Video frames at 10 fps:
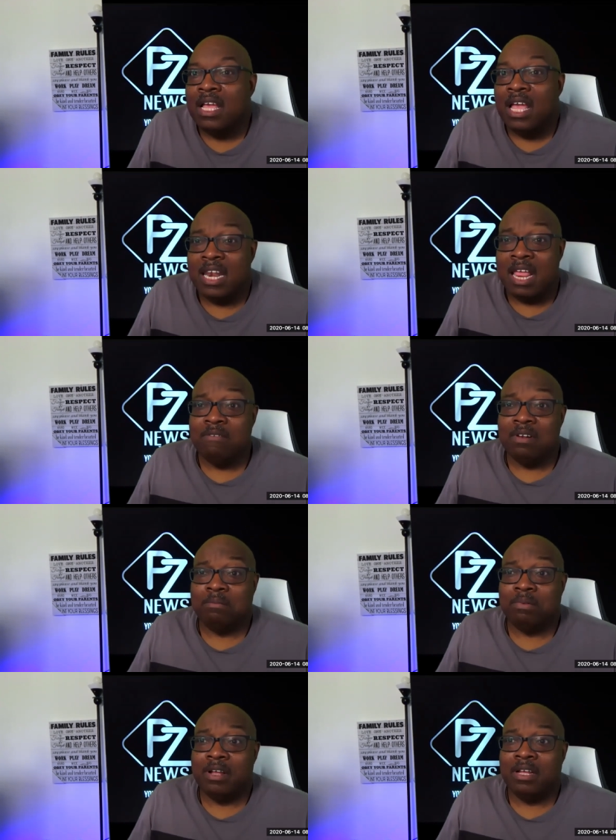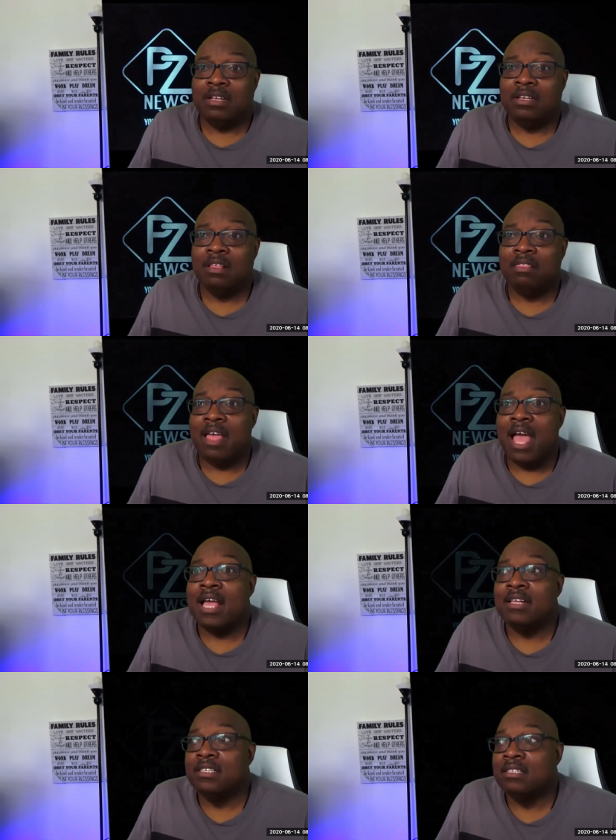And they want to bring that
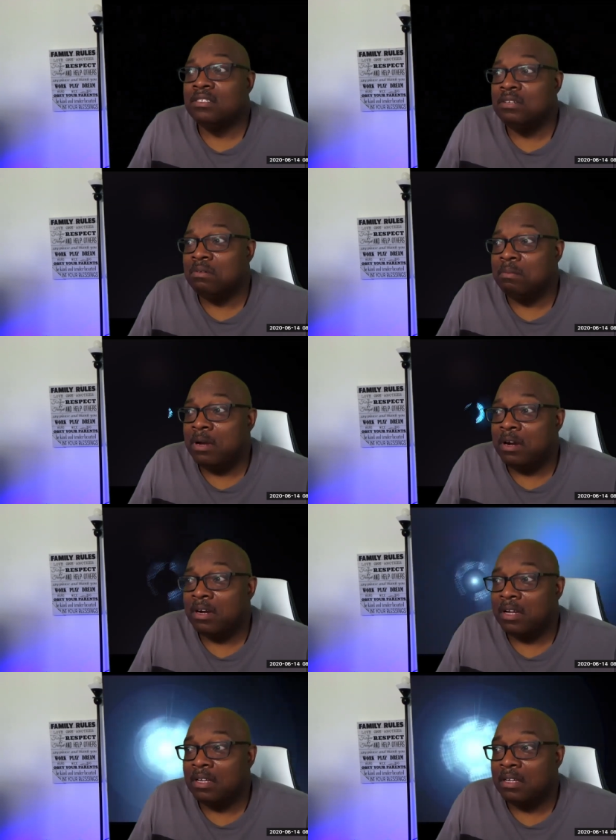to America.